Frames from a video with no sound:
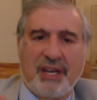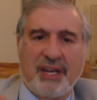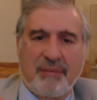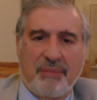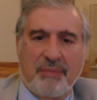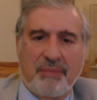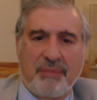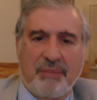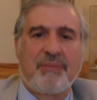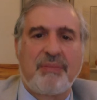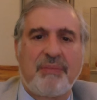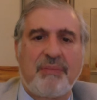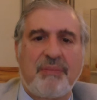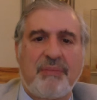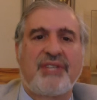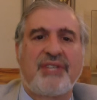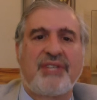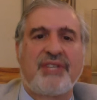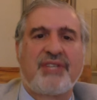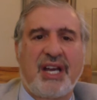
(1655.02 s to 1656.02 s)
how people
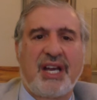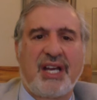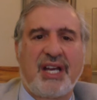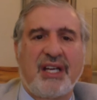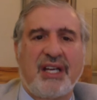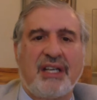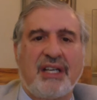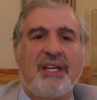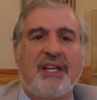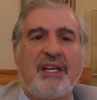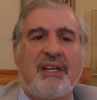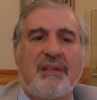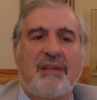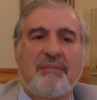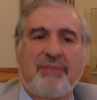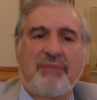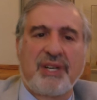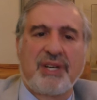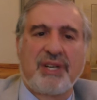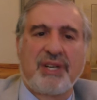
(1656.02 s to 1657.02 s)
of today
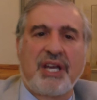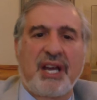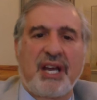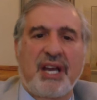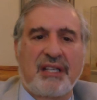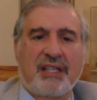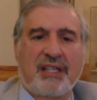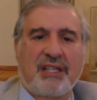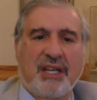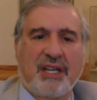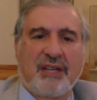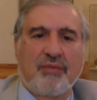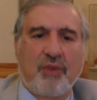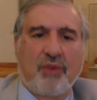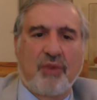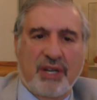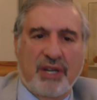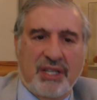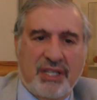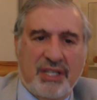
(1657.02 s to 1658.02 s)
protect and
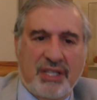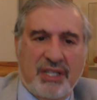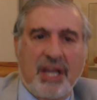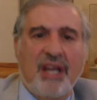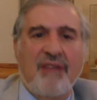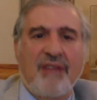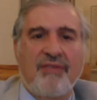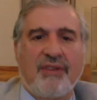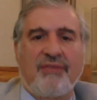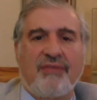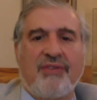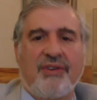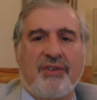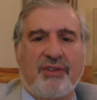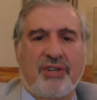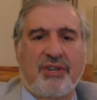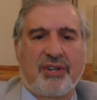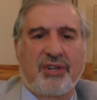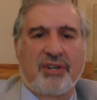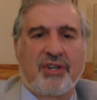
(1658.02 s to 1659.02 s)
want to save the
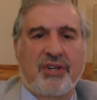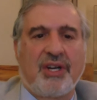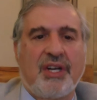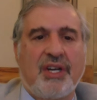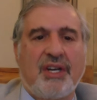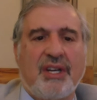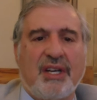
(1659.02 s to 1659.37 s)
future